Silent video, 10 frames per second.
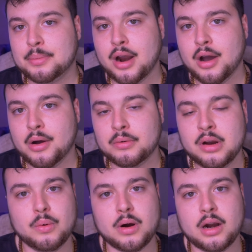Pro
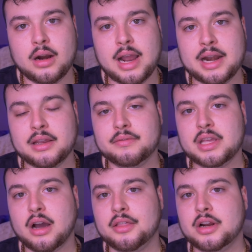or any of
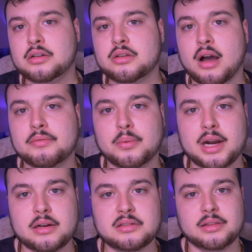the other
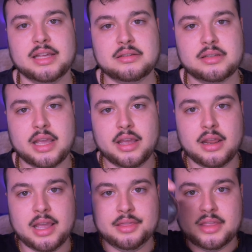softwares
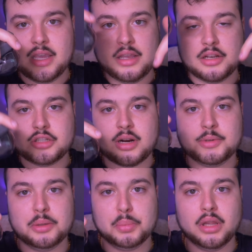listed in the
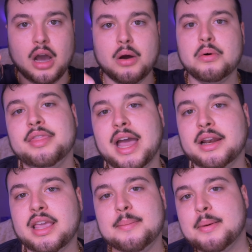description below,
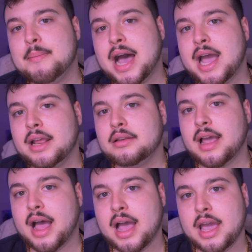then keep in mind,
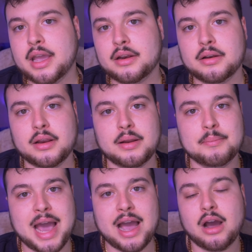I am
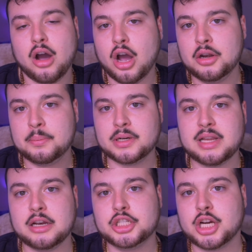not one hundred
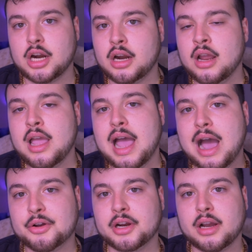percent sure
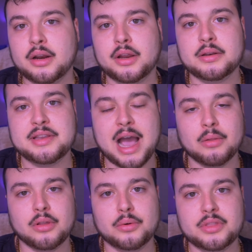how you're gonna
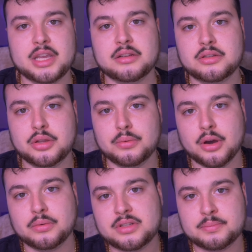download these to
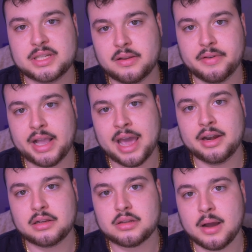those specific
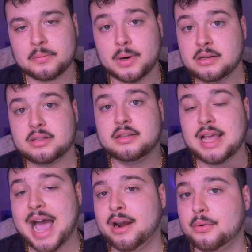editing softwares, since
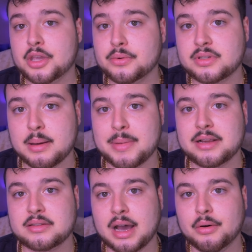I don't use them
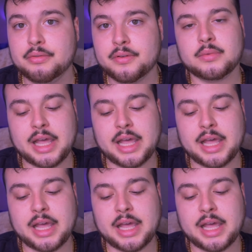myself.